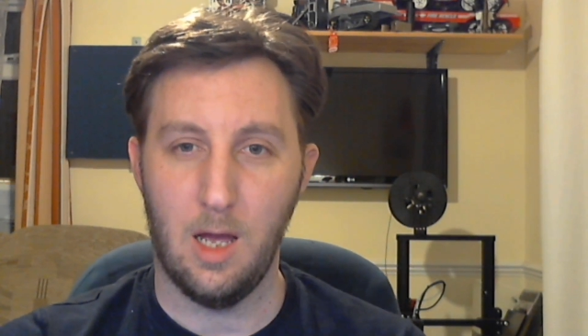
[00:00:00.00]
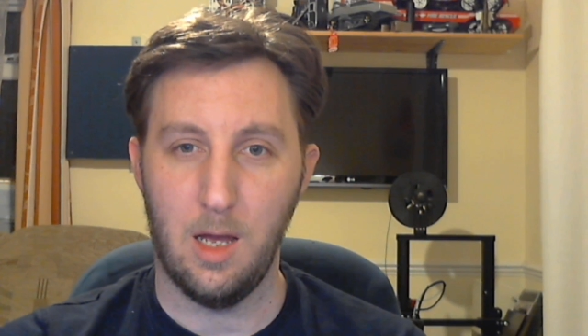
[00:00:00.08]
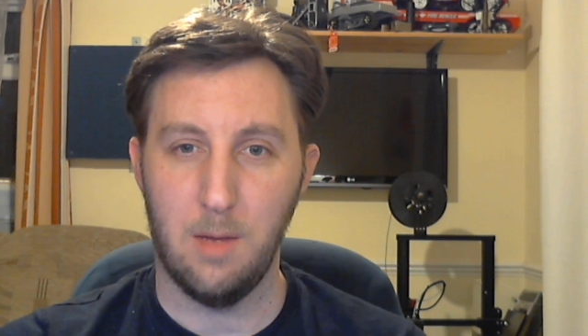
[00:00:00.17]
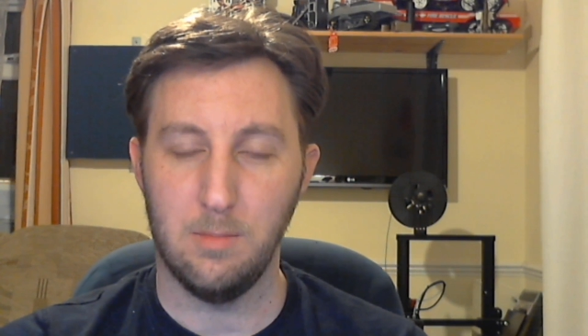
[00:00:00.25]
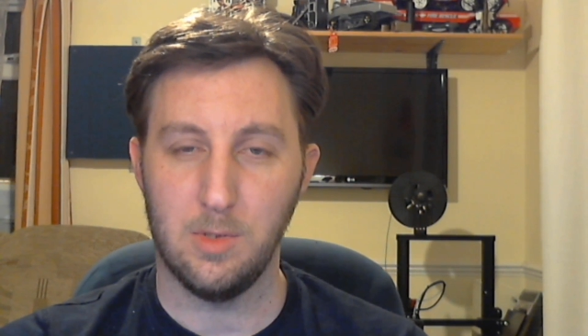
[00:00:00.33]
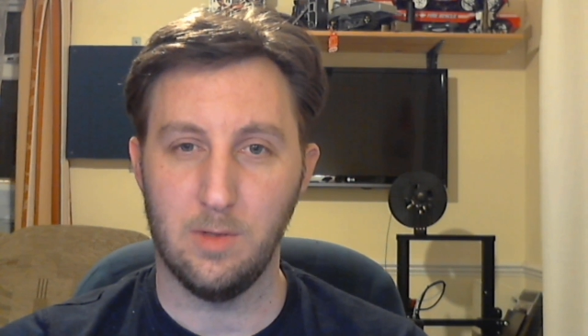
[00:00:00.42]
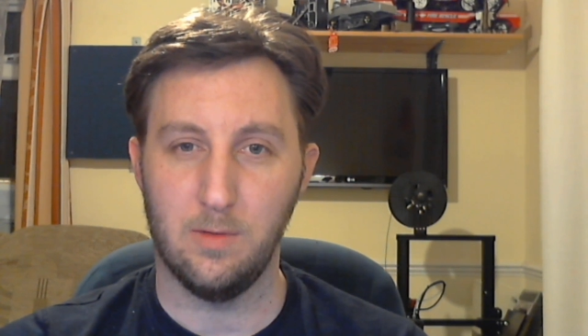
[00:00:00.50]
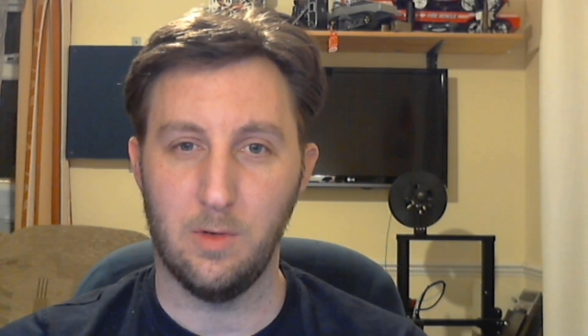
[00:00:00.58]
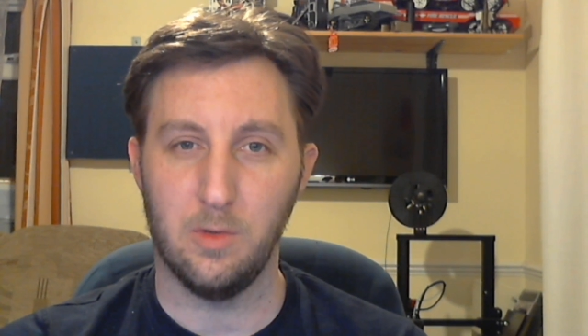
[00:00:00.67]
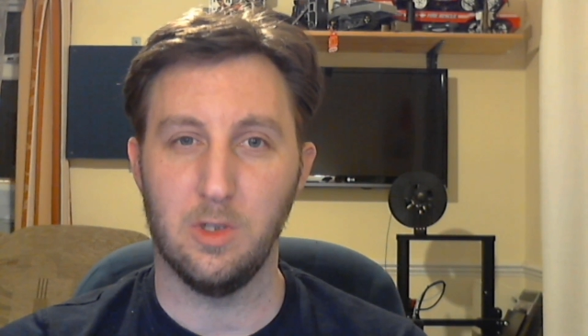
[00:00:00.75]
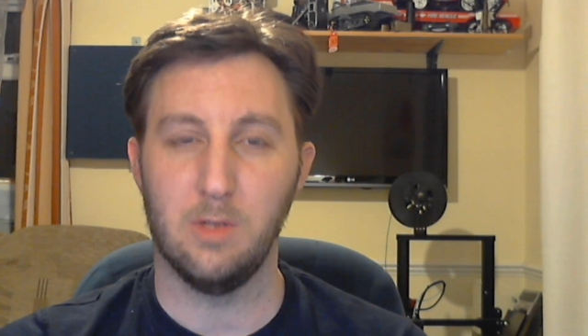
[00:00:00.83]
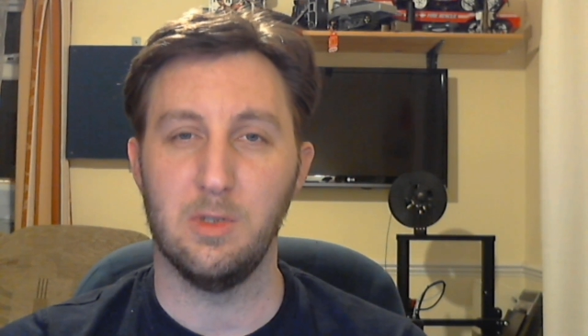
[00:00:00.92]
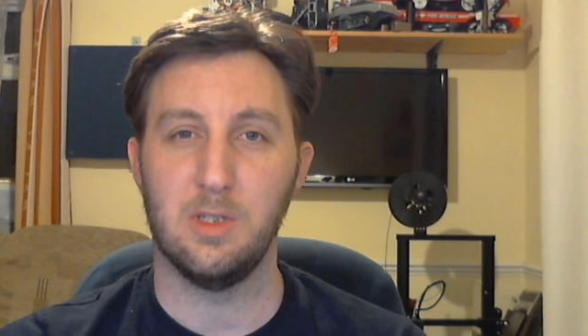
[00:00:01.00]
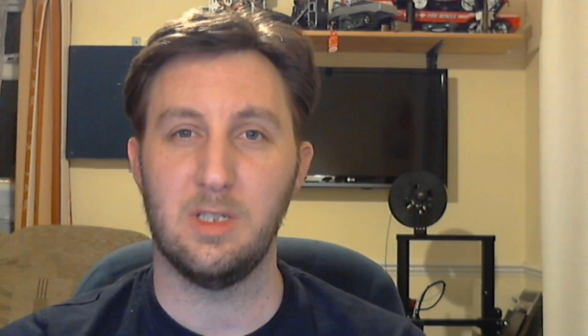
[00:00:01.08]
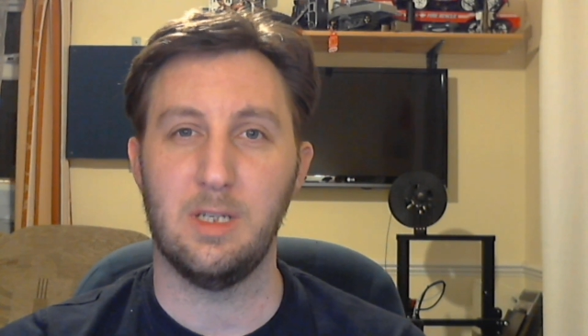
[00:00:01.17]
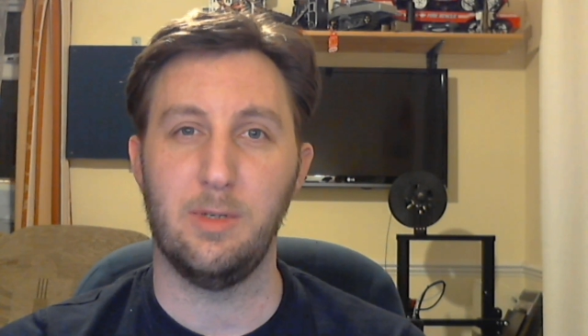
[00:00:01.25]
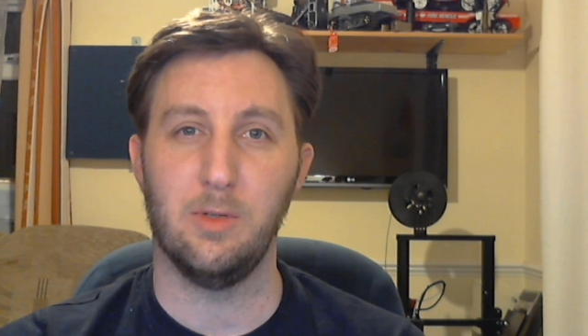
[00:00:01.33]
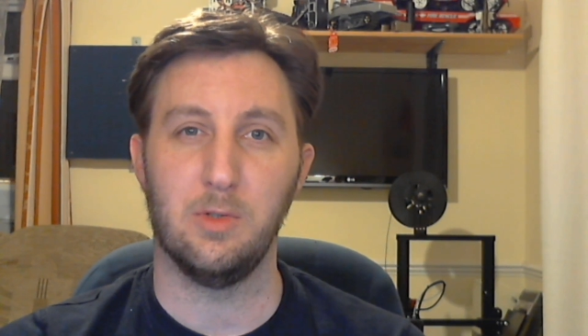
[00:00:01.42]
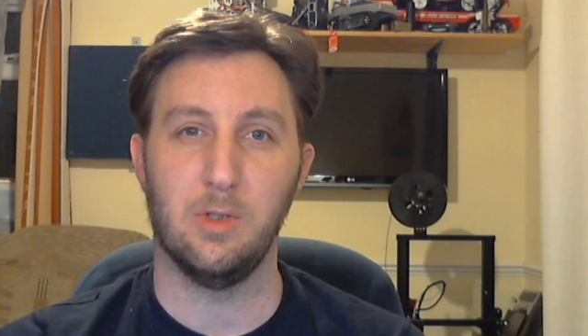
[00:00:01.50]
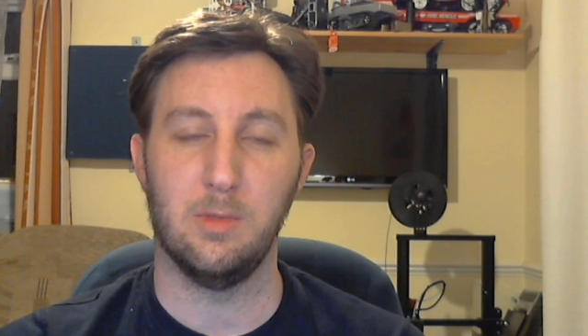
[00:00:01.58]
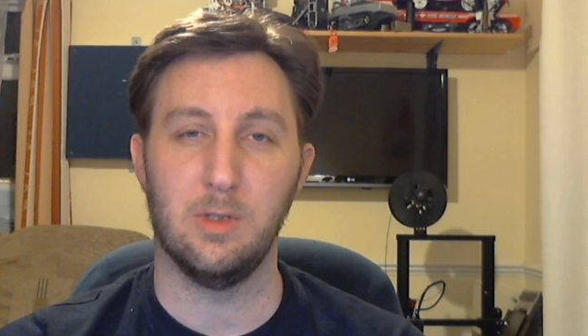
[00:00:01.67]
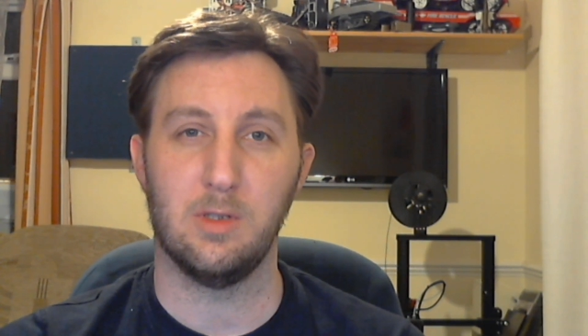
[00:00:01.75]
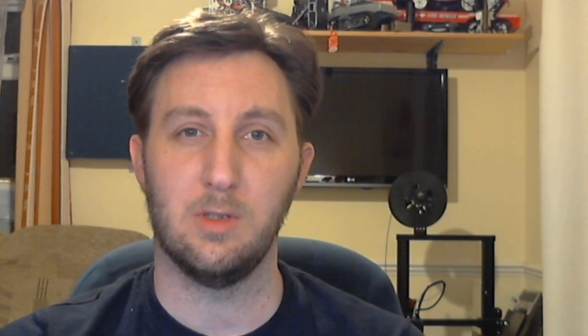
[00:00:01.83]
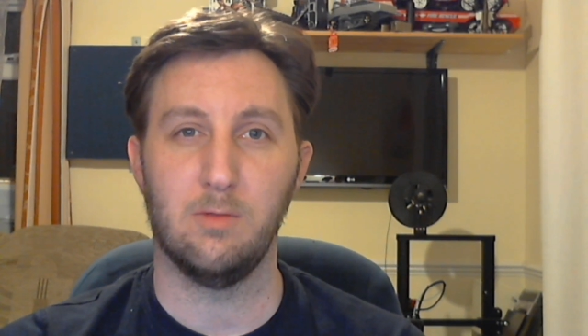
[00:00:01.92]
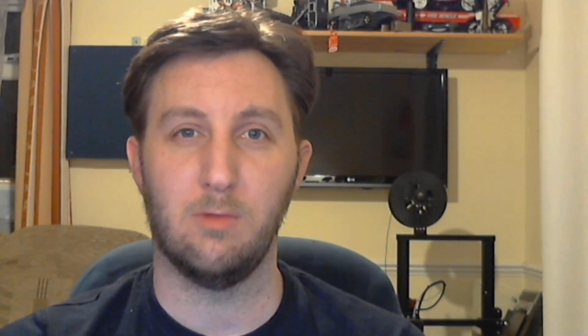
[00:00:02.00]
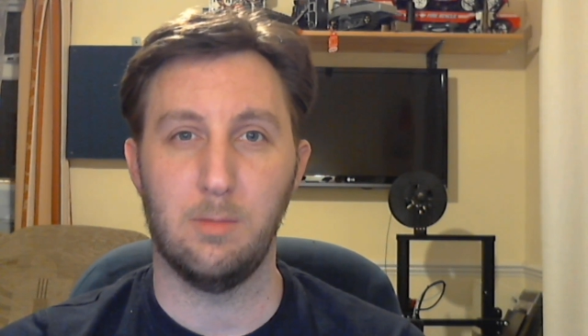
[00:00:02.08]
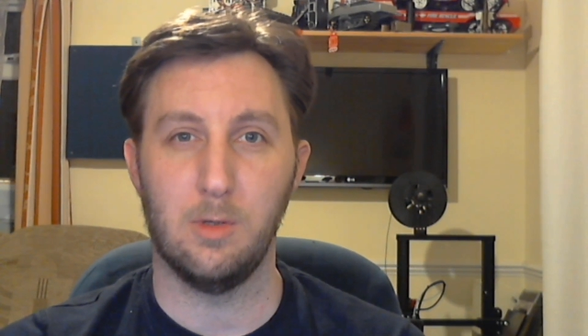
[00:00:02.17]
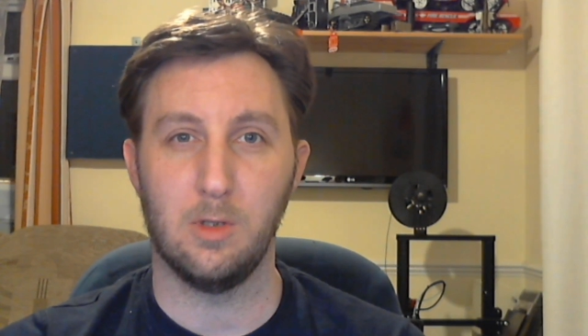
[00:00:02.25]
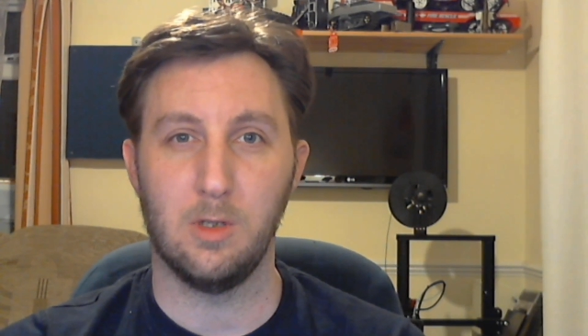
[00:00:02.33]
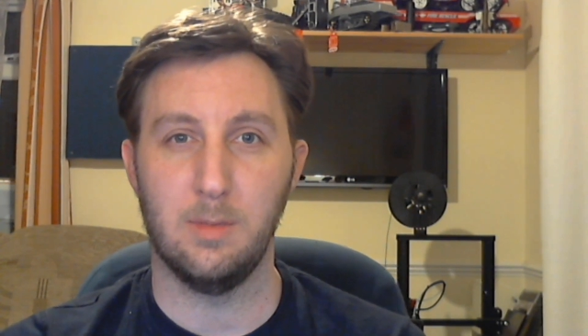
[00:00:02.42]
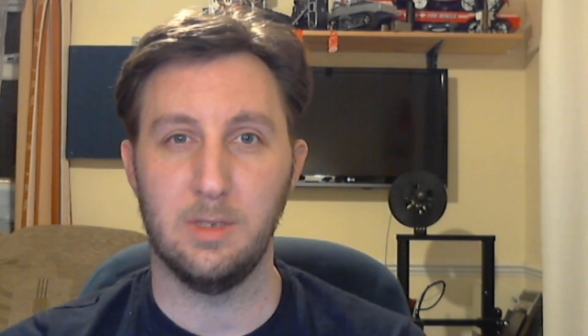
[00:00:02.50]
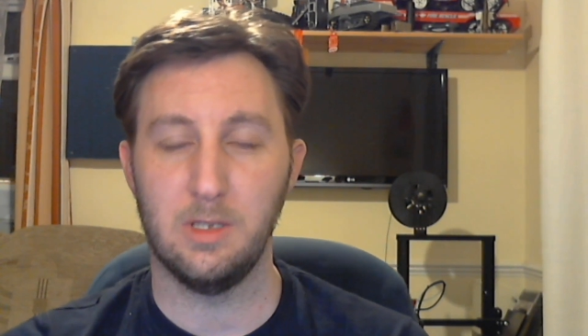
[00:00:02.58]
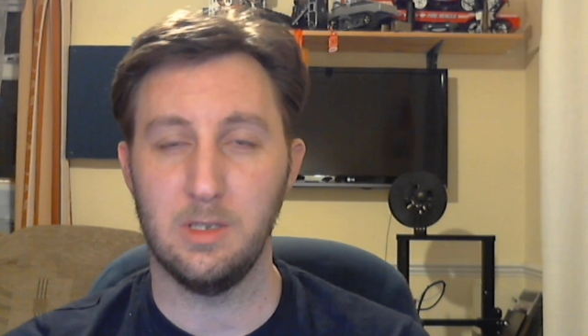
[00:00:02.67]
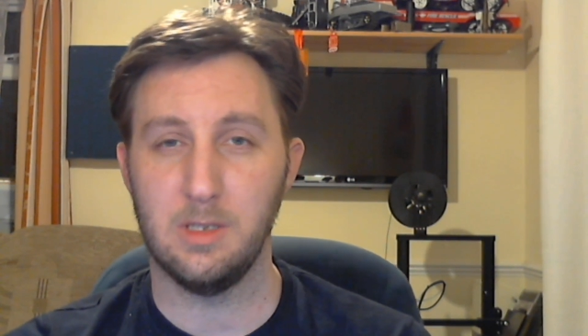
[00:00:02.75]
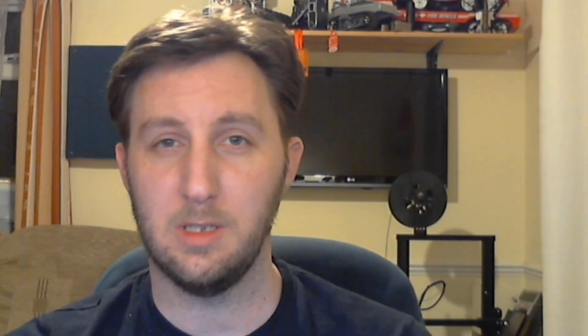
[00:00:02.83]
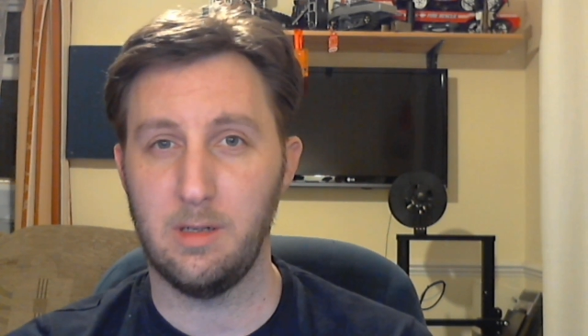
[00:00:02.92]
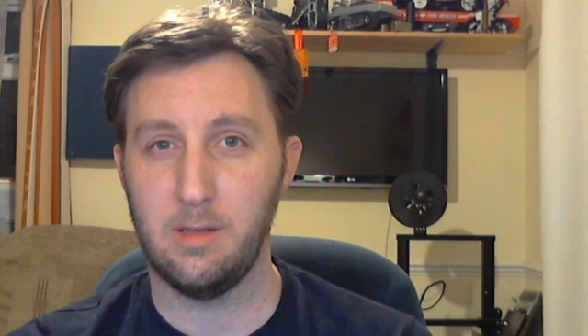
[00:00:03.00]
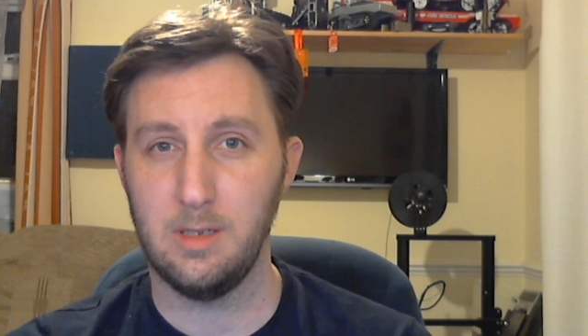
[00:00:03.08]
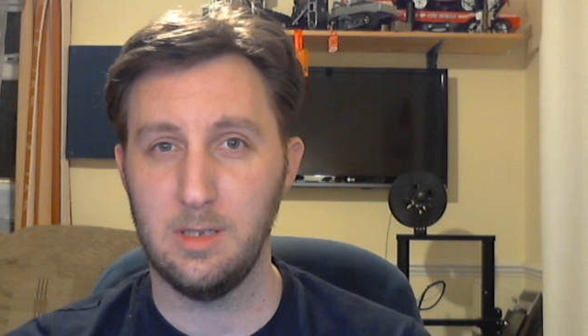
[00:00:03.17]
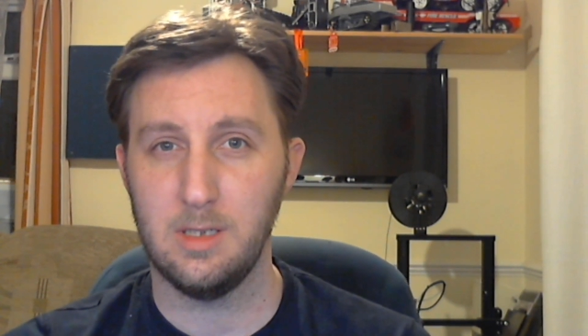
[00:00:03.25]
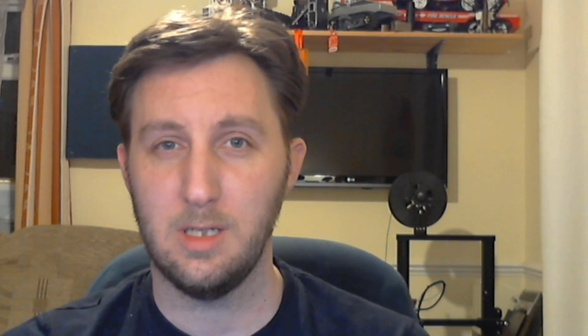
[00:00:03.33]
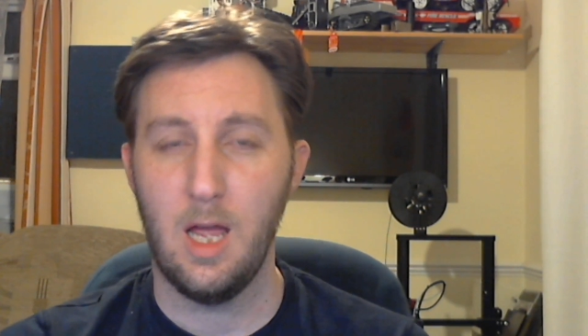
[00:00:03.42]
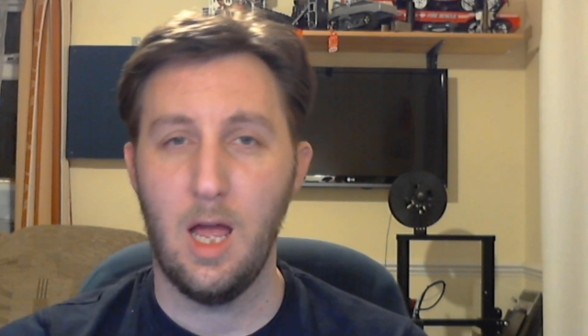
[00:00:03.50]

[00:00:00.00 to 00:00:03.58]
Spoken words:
sort of autonomous, semi-autonomous robot competition side of things.